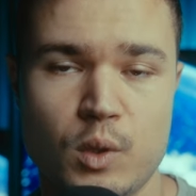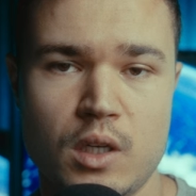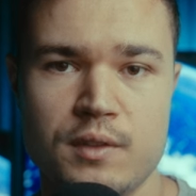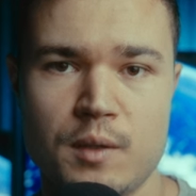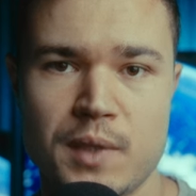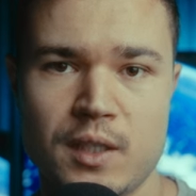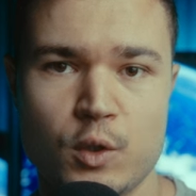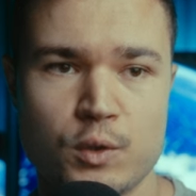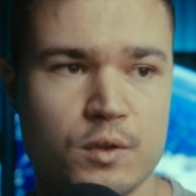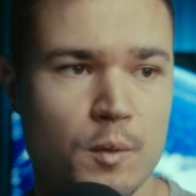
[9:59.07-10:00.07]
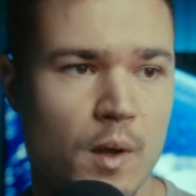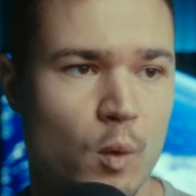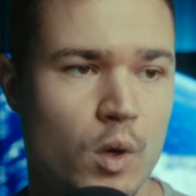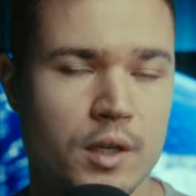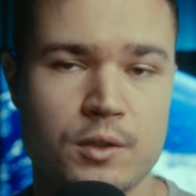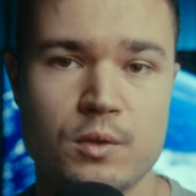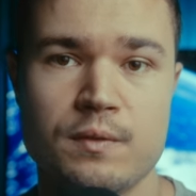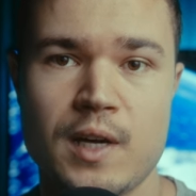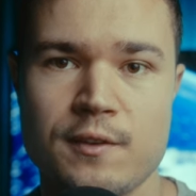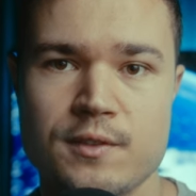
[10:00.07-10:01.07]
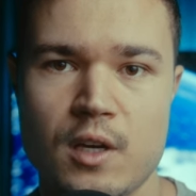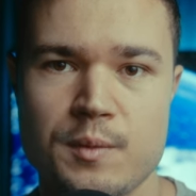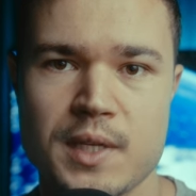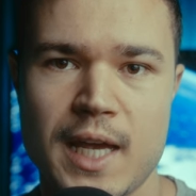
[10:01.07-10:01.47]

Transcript: one of them that goes from 1 to 5 stops